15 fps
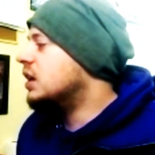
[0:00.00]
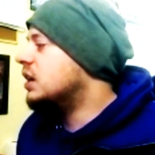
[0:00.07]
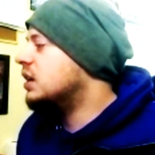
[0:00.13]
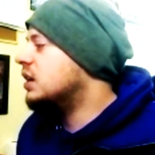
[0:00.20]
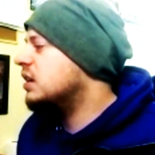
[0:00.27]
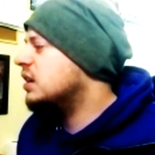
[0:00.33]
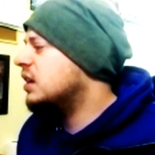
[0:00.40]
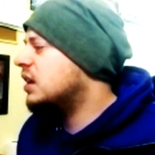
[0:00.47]

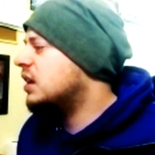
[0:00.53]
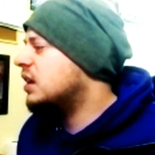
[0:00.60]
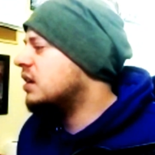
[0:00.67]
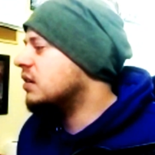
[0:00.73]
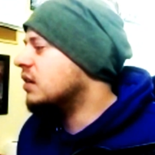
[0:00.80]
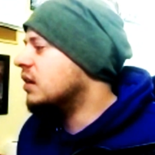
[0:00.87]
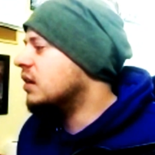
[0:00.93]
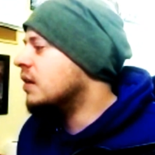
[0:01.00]

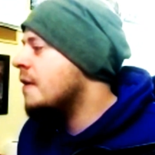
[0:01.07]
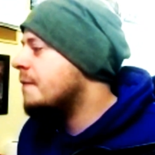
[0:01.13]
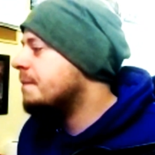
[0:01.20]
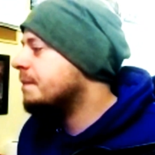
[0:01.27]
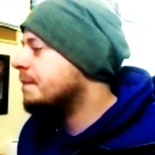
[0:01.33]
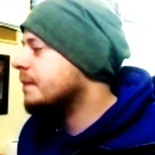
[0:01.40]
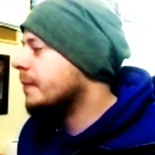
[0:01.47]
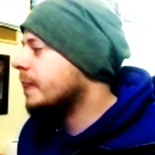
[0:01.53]
I don't
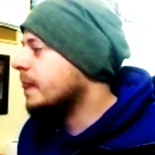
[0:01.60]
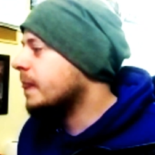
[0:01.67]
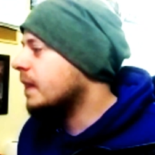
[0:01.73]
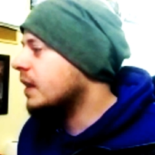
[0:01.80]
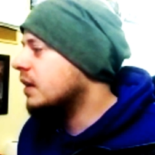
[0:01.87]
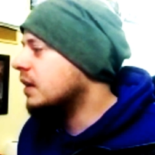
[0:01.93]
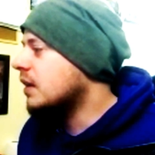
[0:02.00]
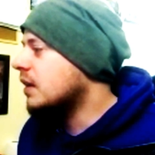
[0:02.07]
know.
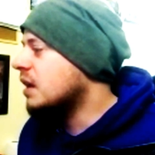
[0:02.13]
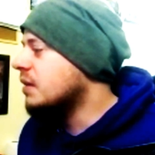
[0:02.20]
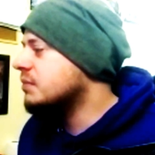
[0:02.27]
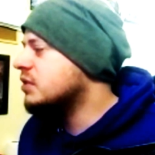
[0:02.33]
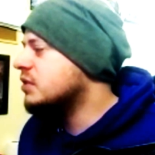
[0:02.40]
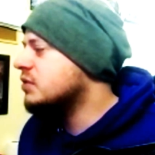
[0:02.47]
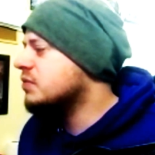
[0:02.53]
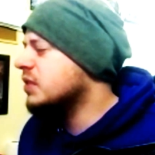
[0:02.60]

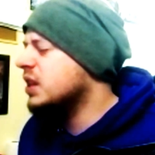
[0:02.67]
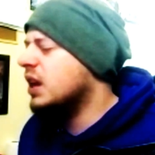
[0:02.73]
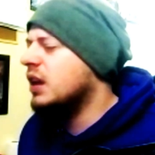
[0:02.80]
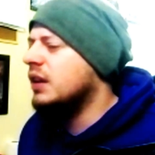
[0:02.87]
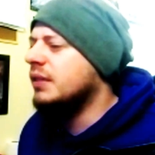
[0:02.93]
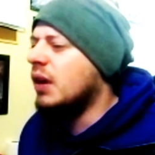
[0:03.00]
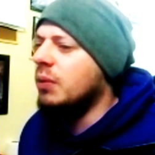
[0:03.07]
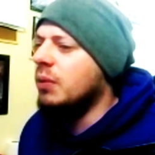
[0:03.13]
I'm
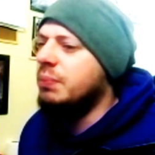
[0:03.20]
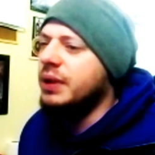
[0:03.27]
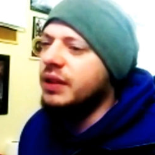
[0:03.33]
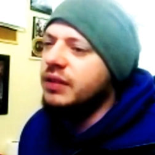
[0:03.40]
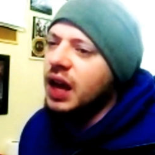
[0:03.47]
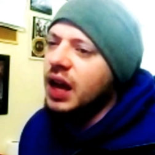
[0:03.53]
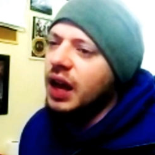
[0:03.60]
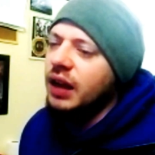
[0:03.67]
just really
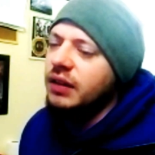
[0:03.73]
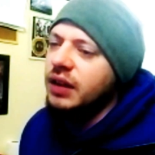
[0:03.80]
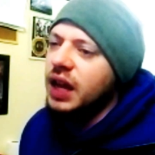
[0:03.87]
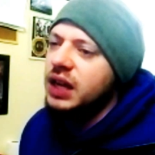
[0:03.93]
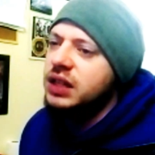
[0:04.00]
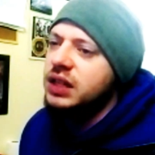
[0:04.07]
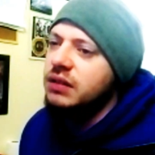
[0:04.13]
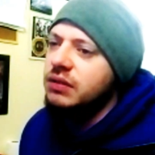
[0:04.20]
hoping
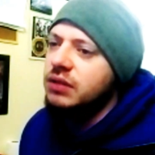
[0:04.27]
that